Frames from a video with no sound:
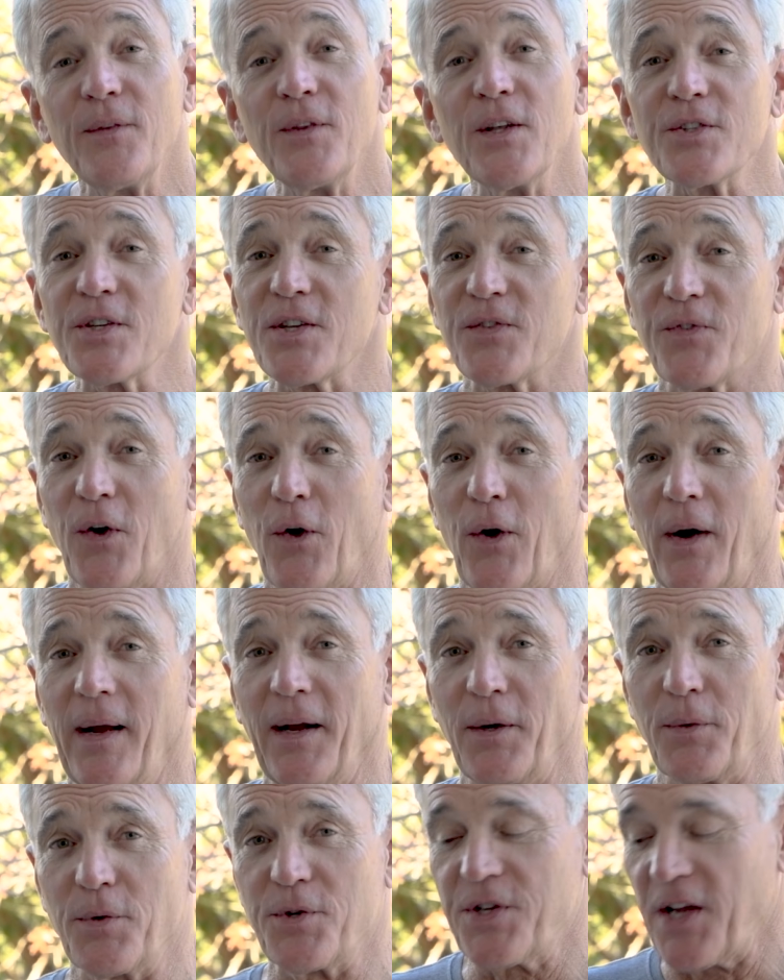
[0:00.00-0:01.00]
This is
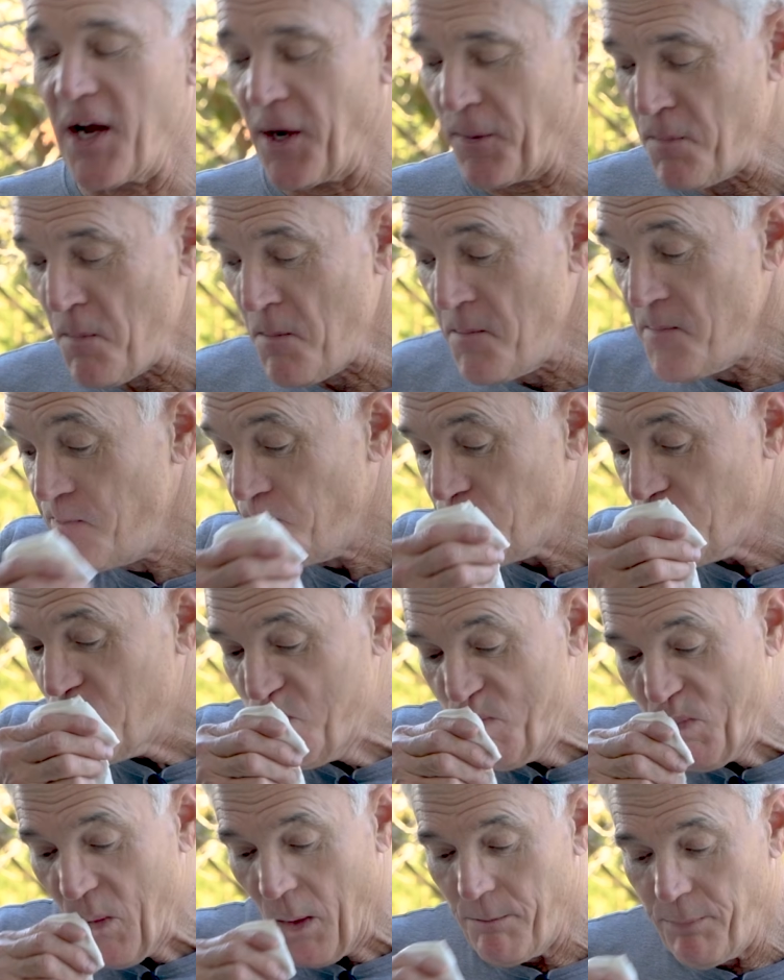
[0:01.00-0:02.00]
very interesting.
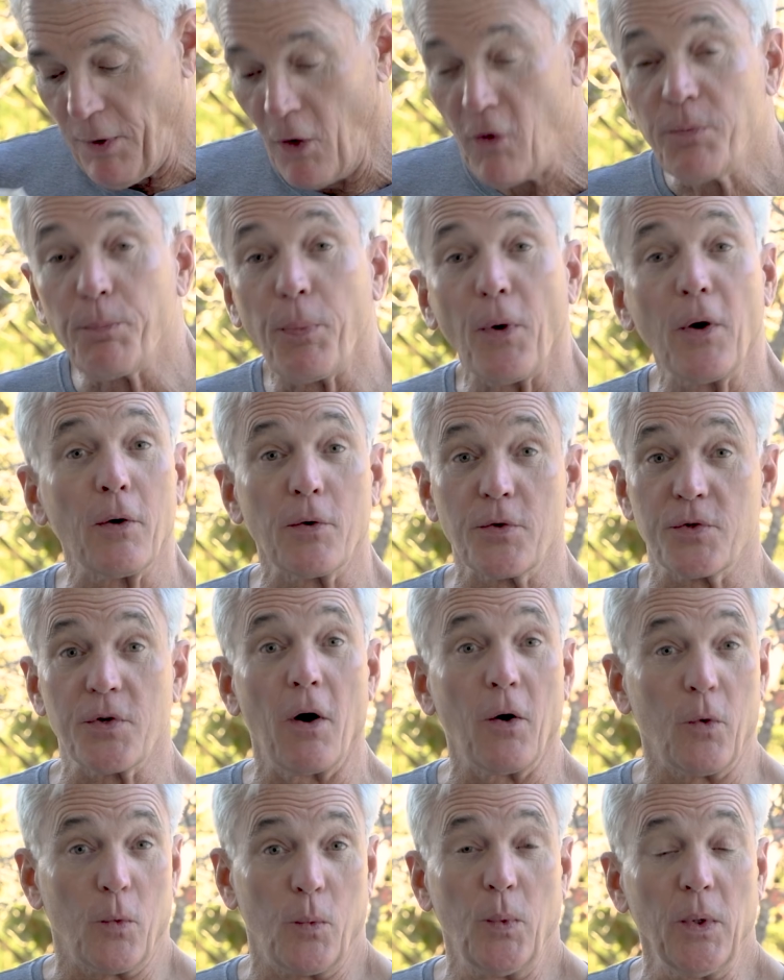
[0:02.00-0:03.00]
Both burgers
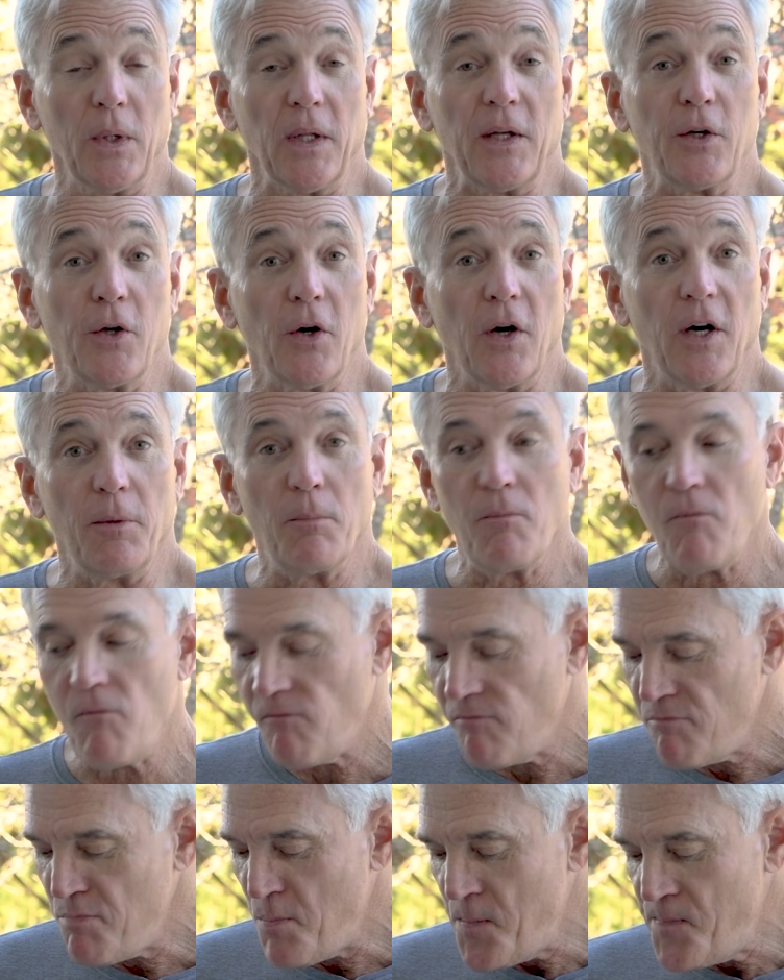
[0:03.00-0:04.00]
are really good.
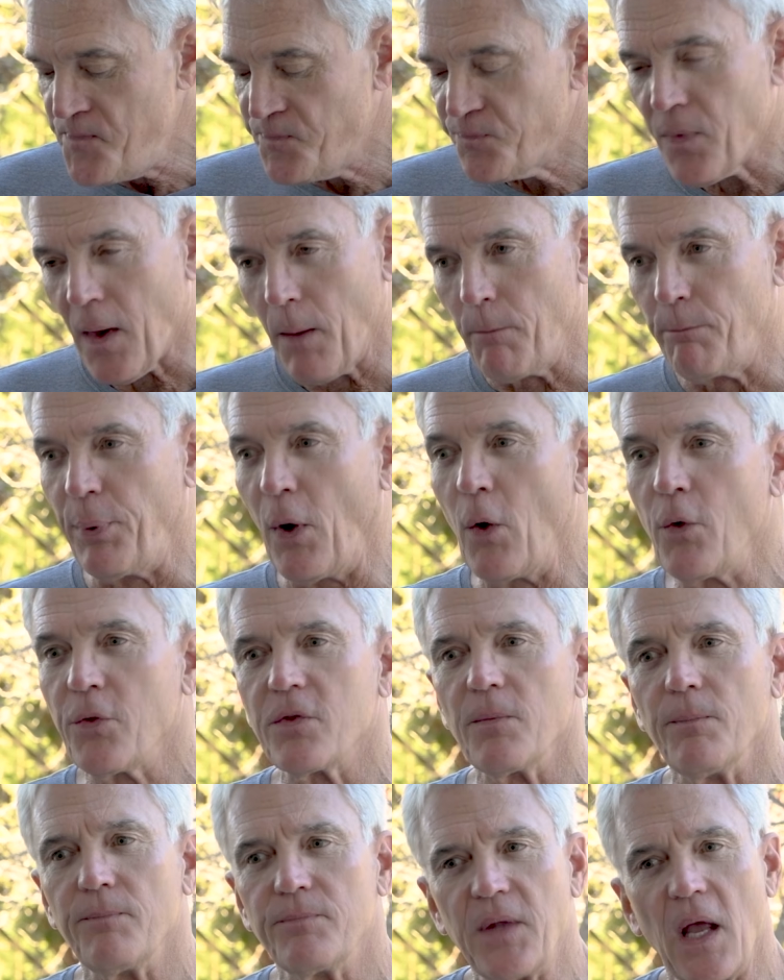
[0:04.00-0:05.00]

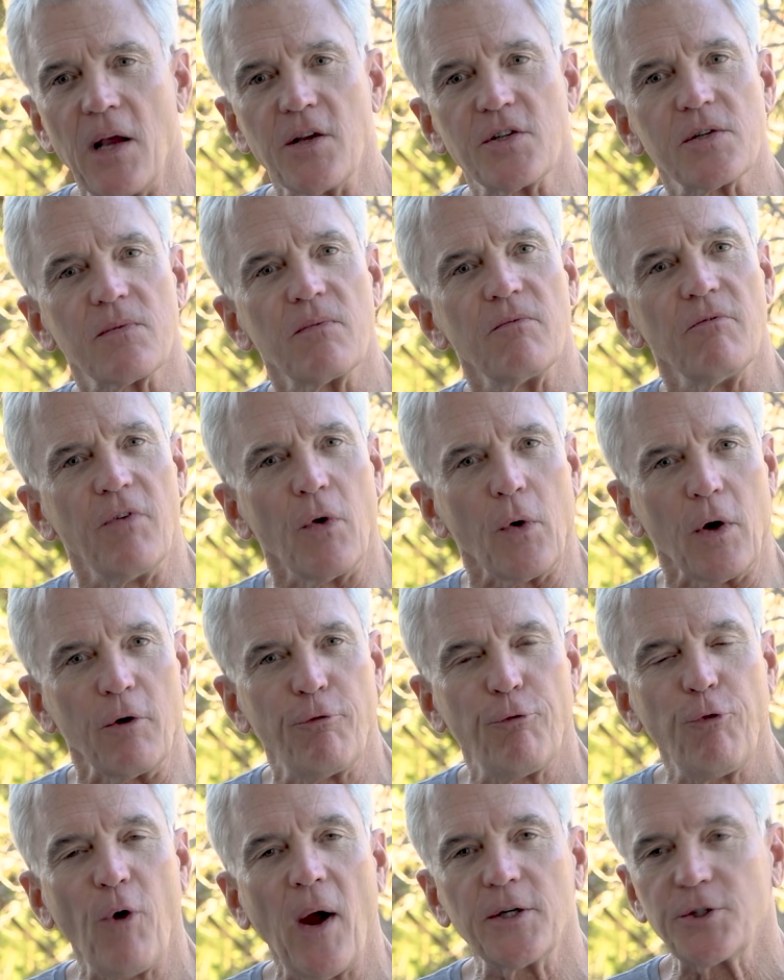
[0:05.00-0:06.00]
Both taste very
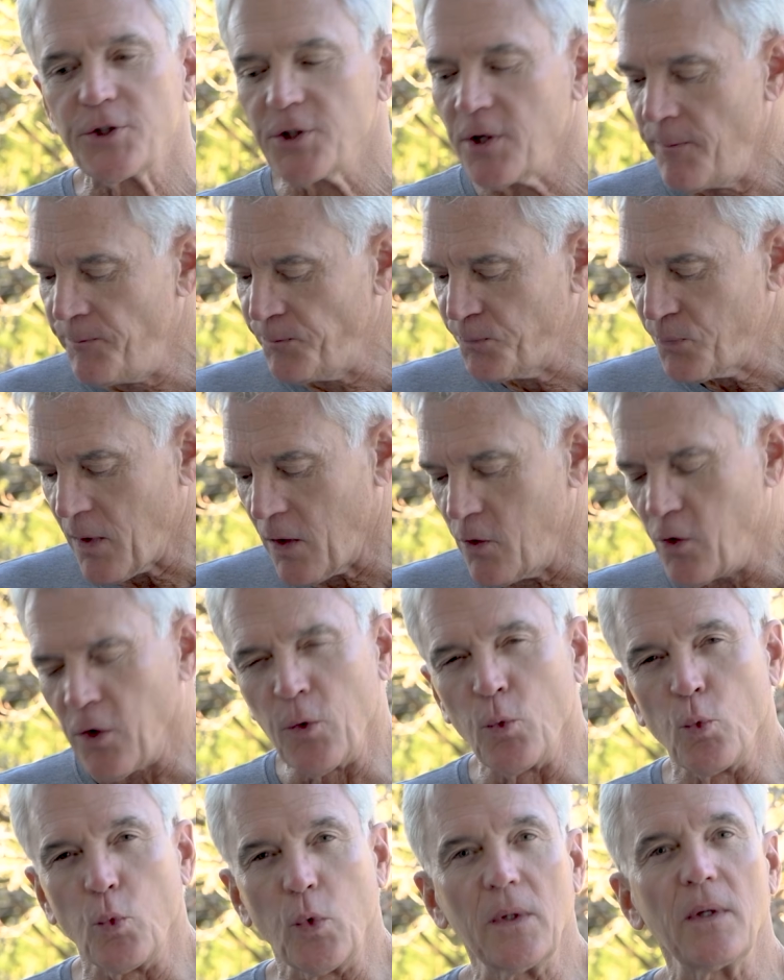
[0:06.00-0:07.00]
fresh. You
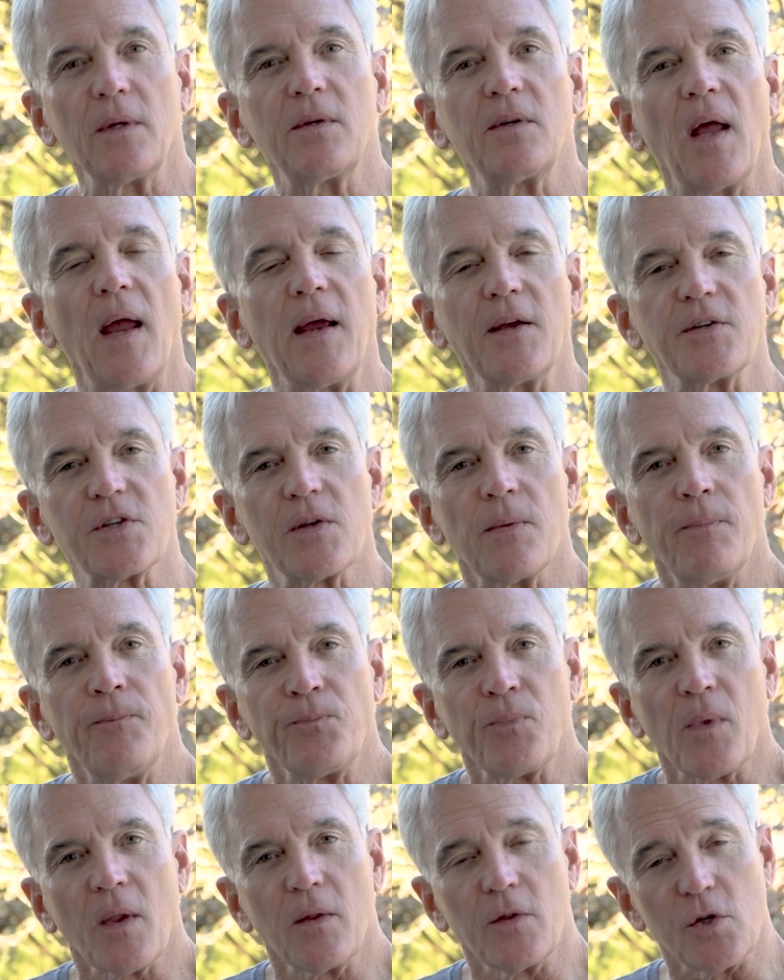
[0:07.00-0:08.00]
can really taste
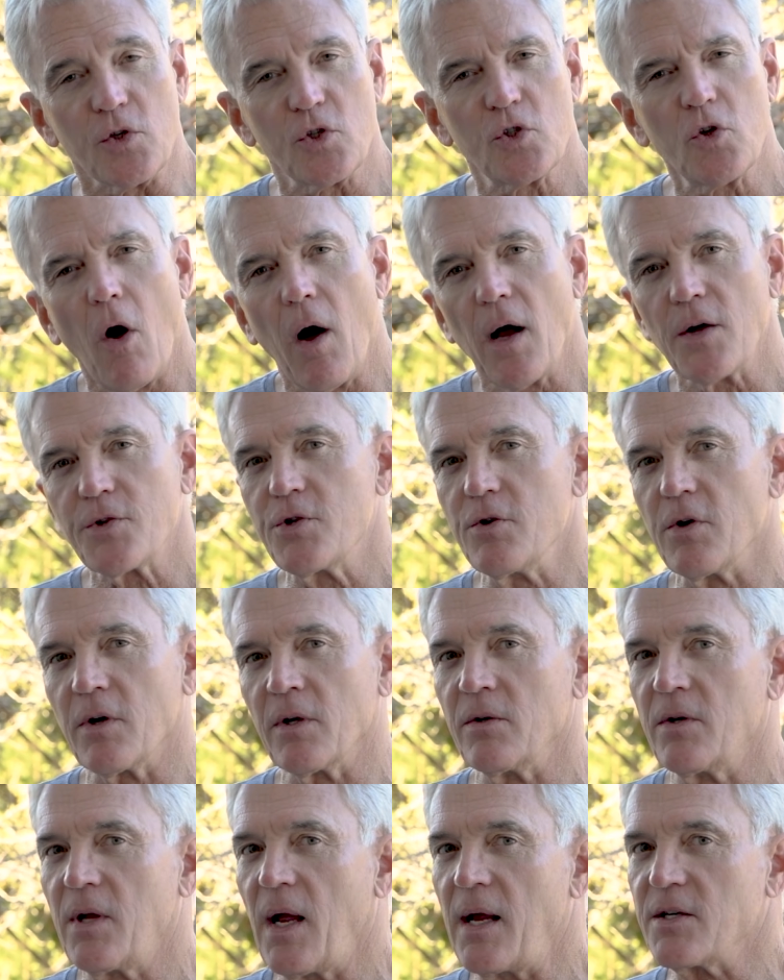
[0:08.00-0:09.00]
the sauce. You
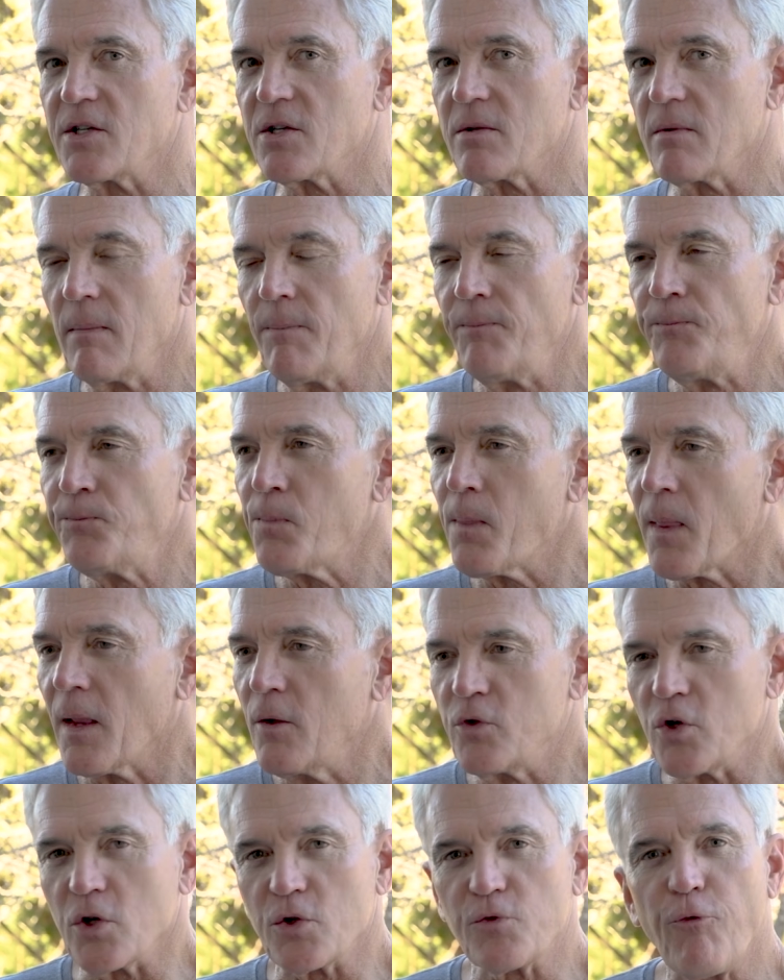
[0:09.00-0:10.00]
can taste
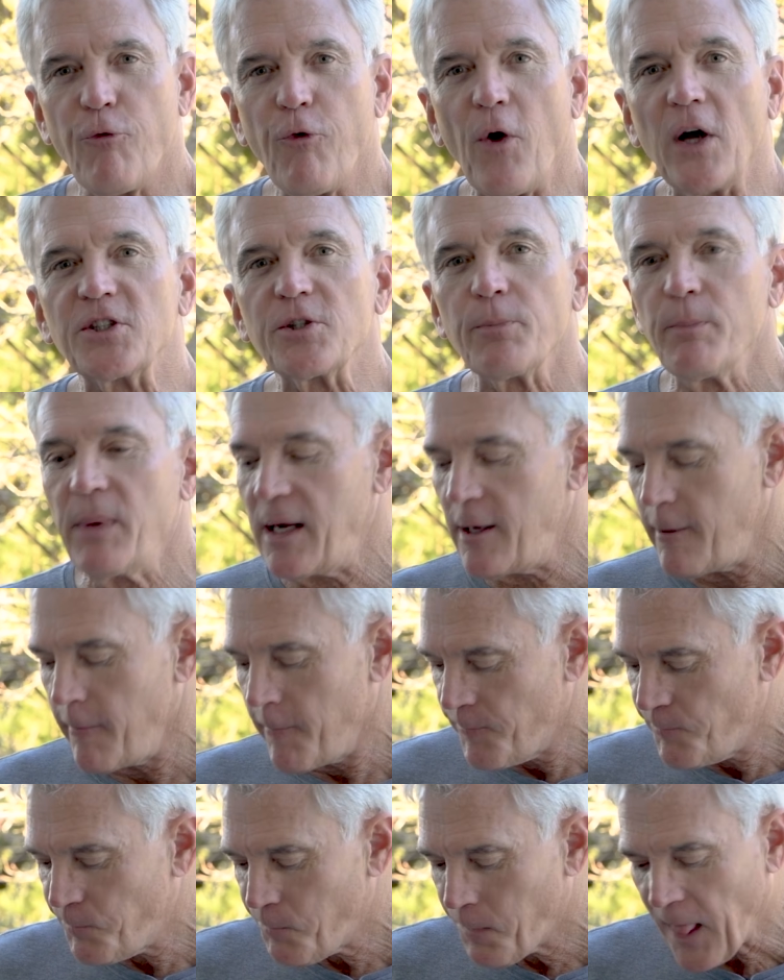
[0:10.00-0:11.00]
just fresh meat.
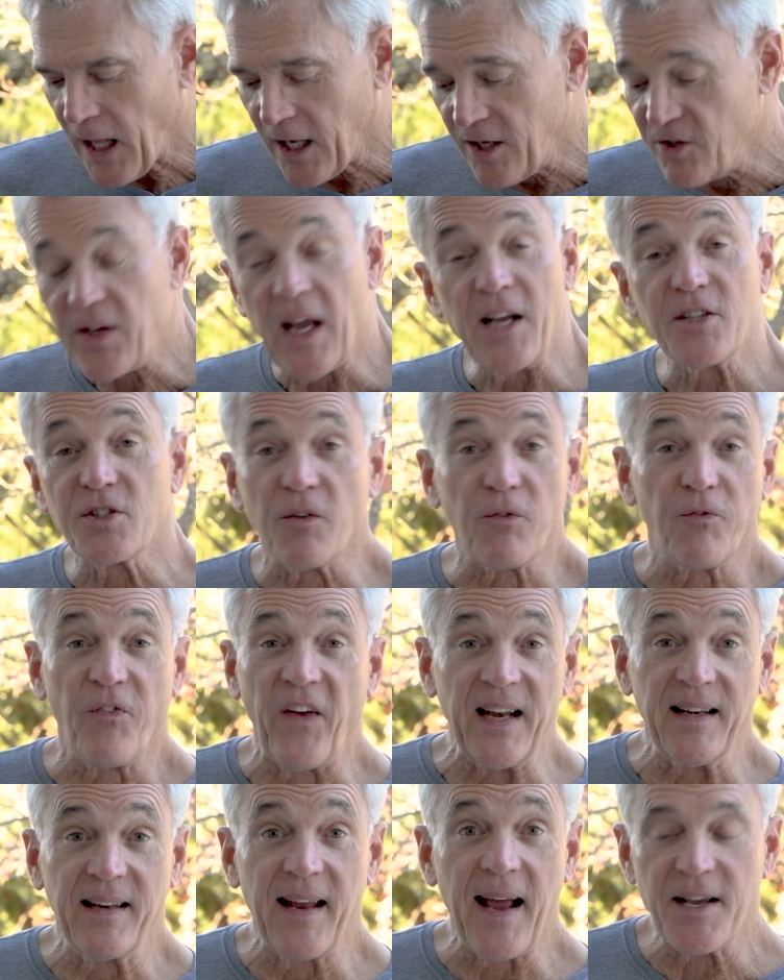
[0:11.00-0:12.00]
You can taste the
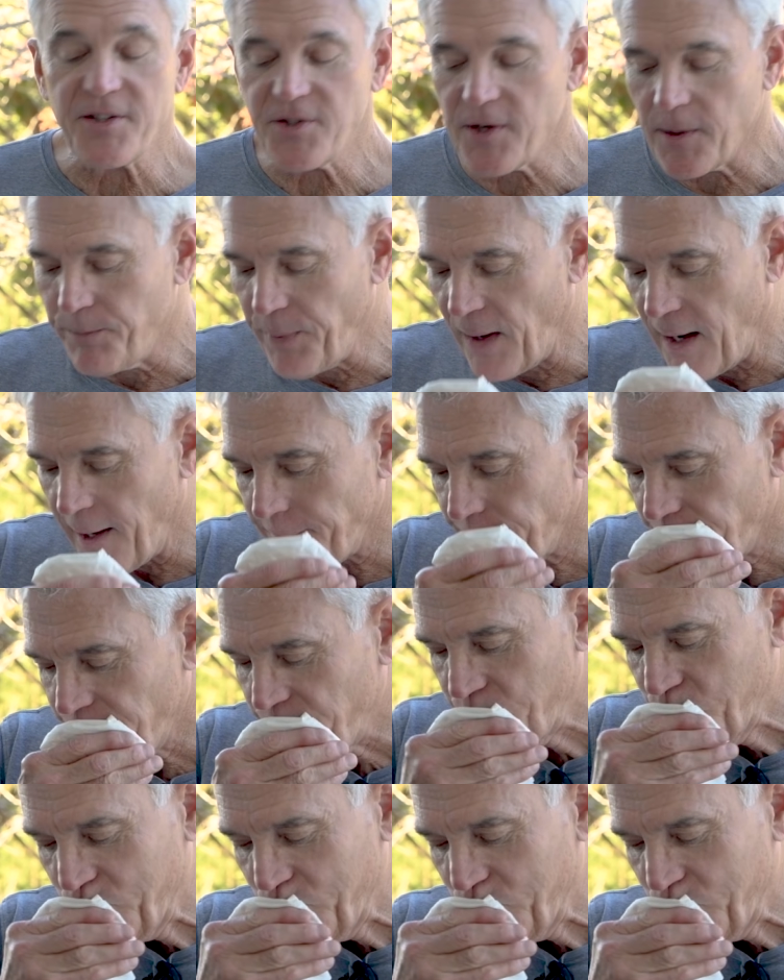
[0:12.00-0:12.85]
fantastic bun.